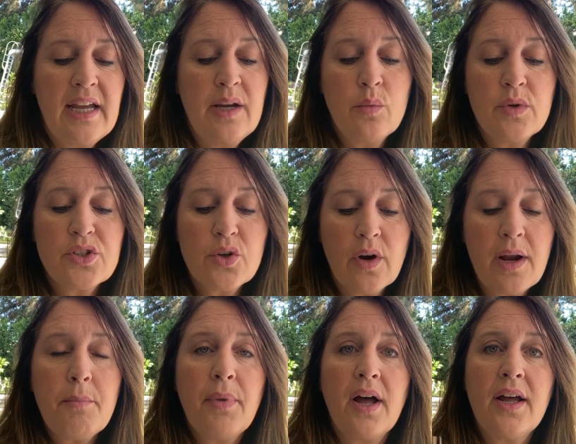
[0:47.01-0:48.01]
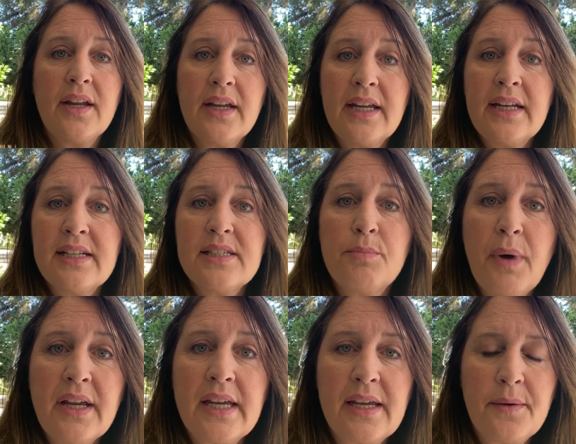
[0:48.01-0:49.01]
It was Grandpa in his
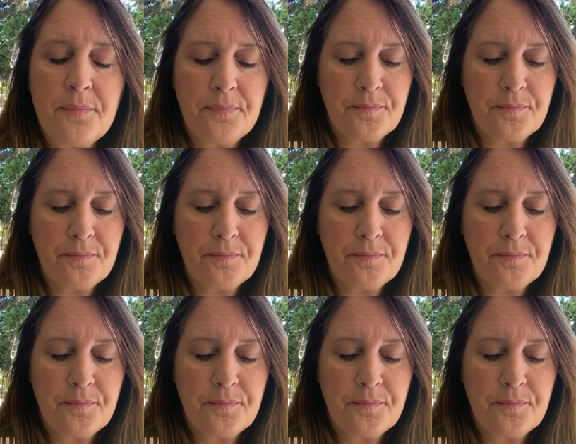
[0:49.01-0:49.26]
buggy.